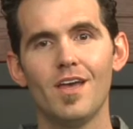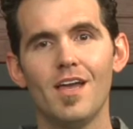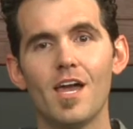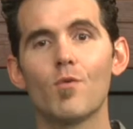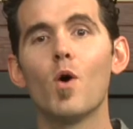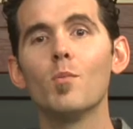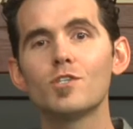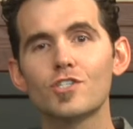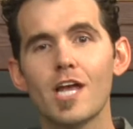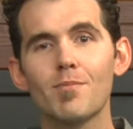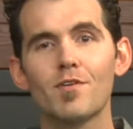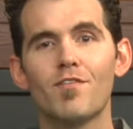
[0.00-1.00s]
In Romans
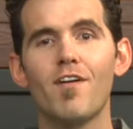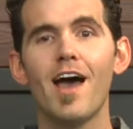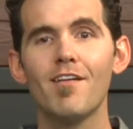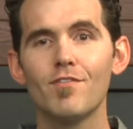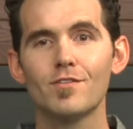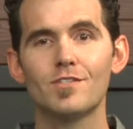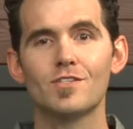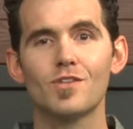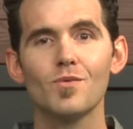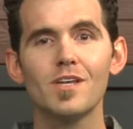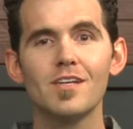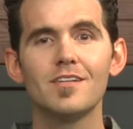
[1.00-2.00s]
chapter five, verses
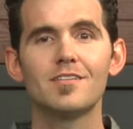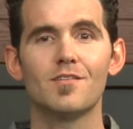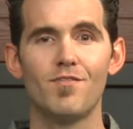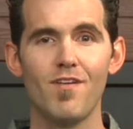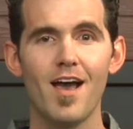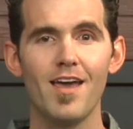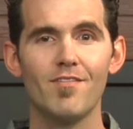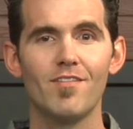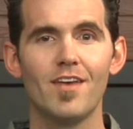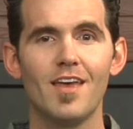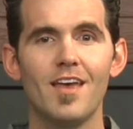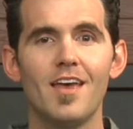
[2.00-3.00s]
three to five,
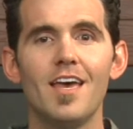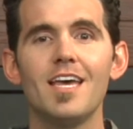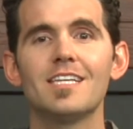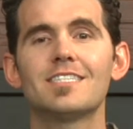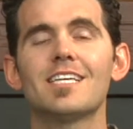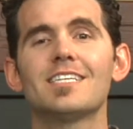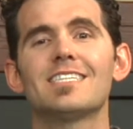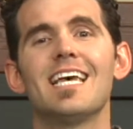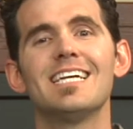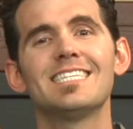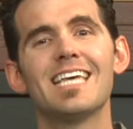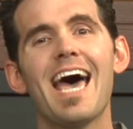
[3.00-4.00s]
it says,
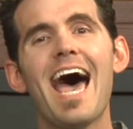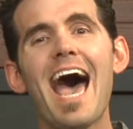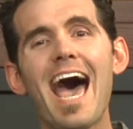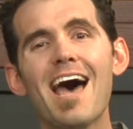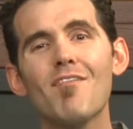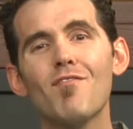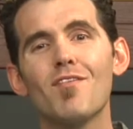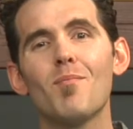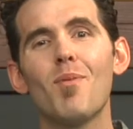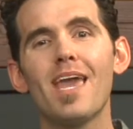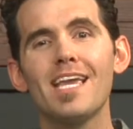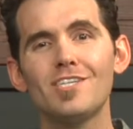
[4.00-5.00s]
to have
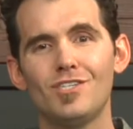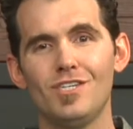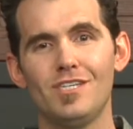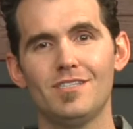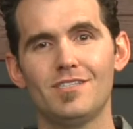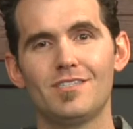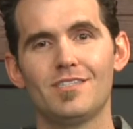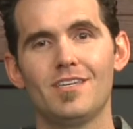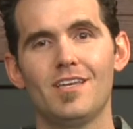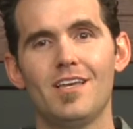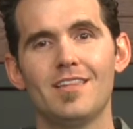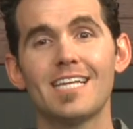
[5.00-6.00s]
patience.
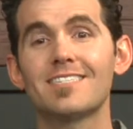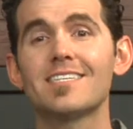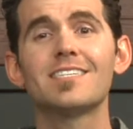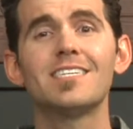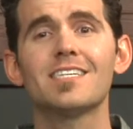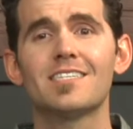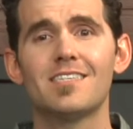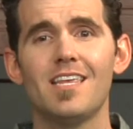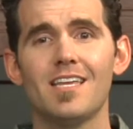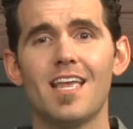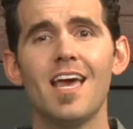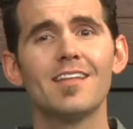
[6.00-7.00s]
That's the sixth
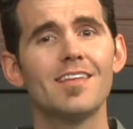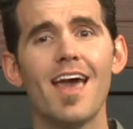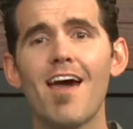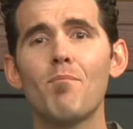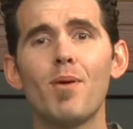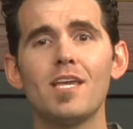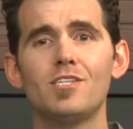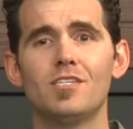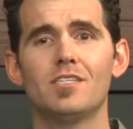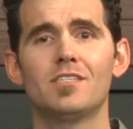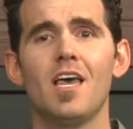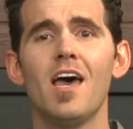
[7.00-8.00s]
thing, to have
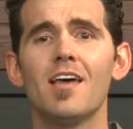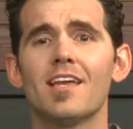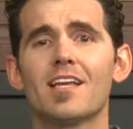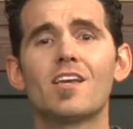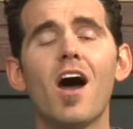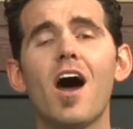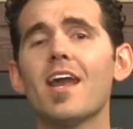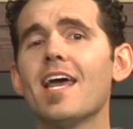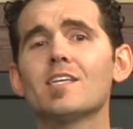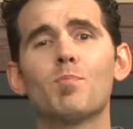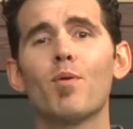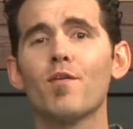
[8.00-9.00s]
patience, that God
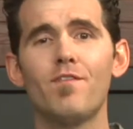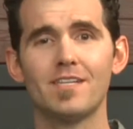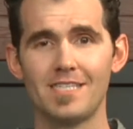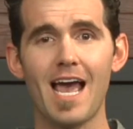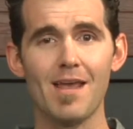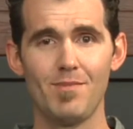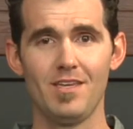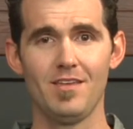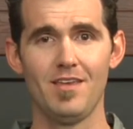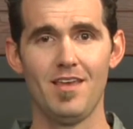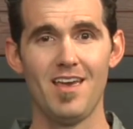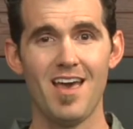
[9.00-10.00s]
has perfect timing.
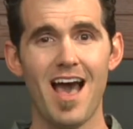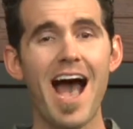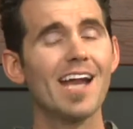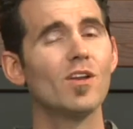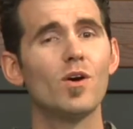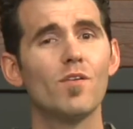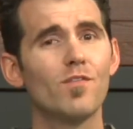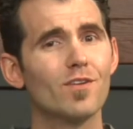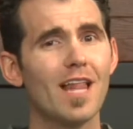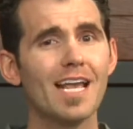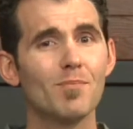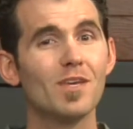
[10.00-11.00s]
I know if you're
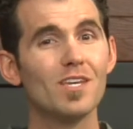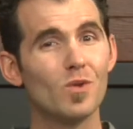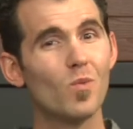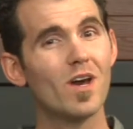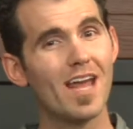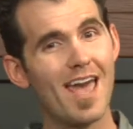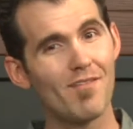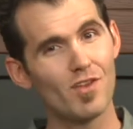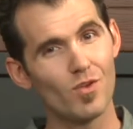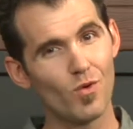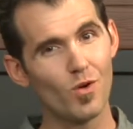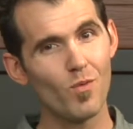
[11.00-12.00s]
like me, you want to have it
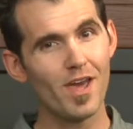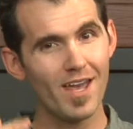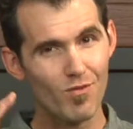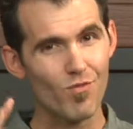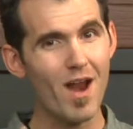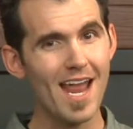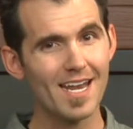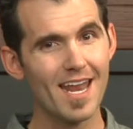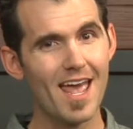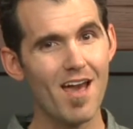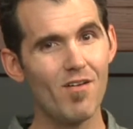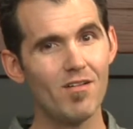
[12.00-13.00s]
your way right
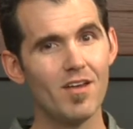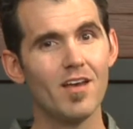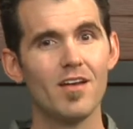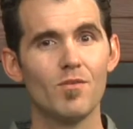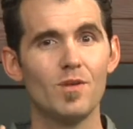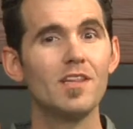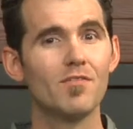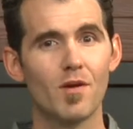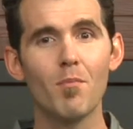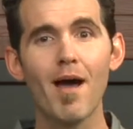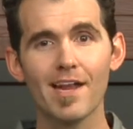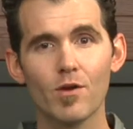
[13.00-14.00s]
now. We live in a
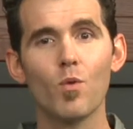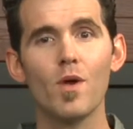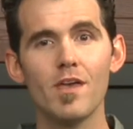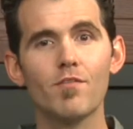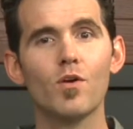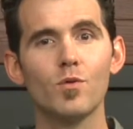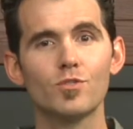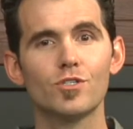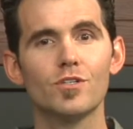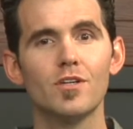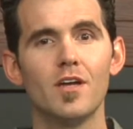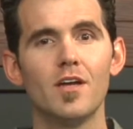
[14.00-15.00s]
microwave
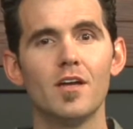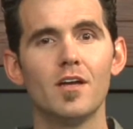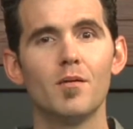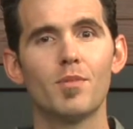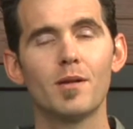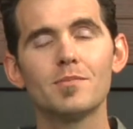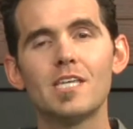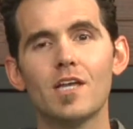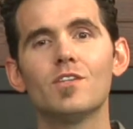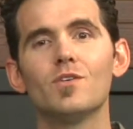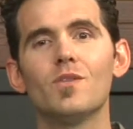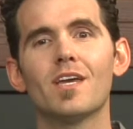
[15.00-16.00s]
culture, but I'm
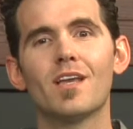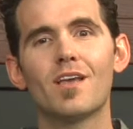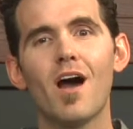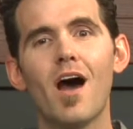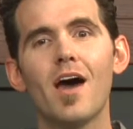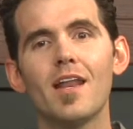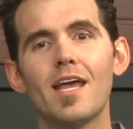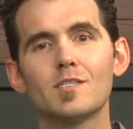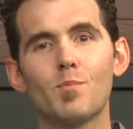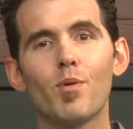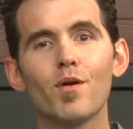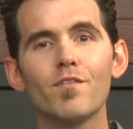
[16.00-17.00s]
telling you that God has
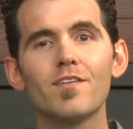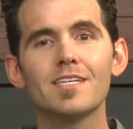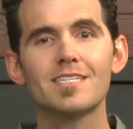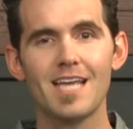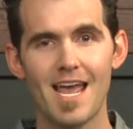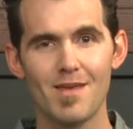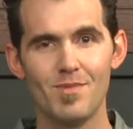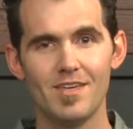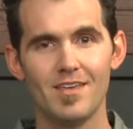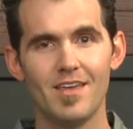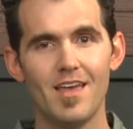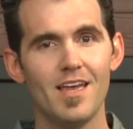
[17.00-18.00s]
perfect
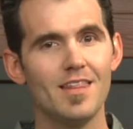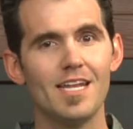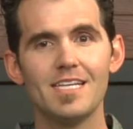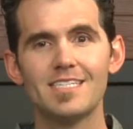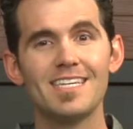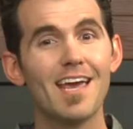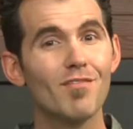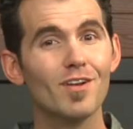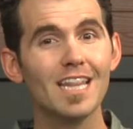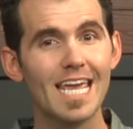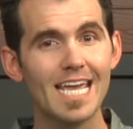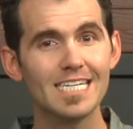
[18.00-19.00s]
timing, that He's never
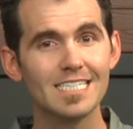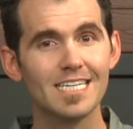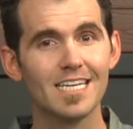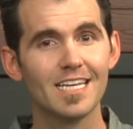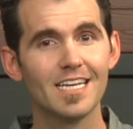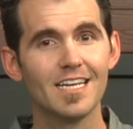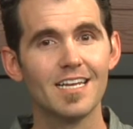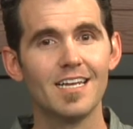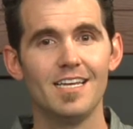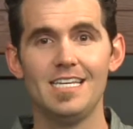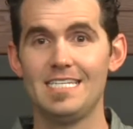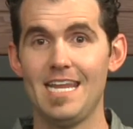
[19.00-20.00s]
late,
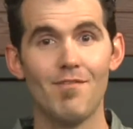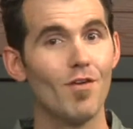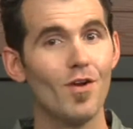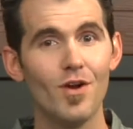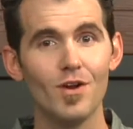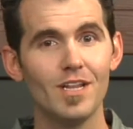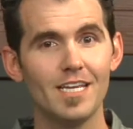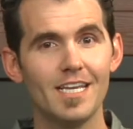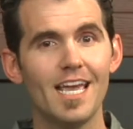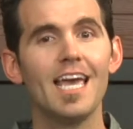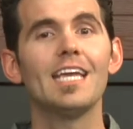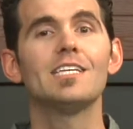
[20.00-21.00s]
He's never
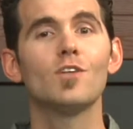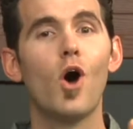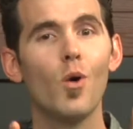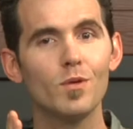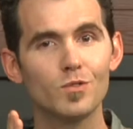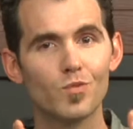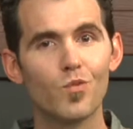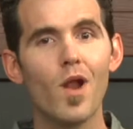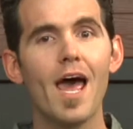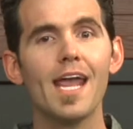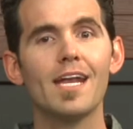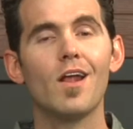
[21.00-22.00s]
early, He's always
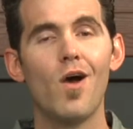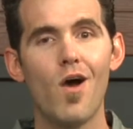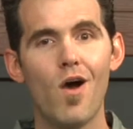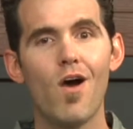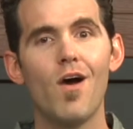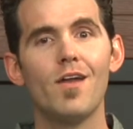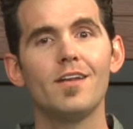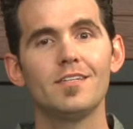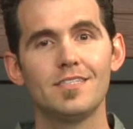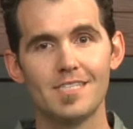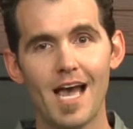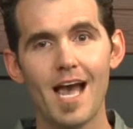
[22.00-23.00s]
right on
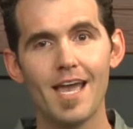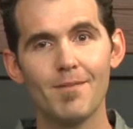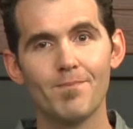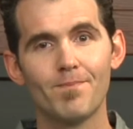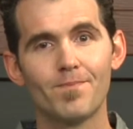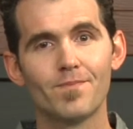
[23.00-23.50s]
time.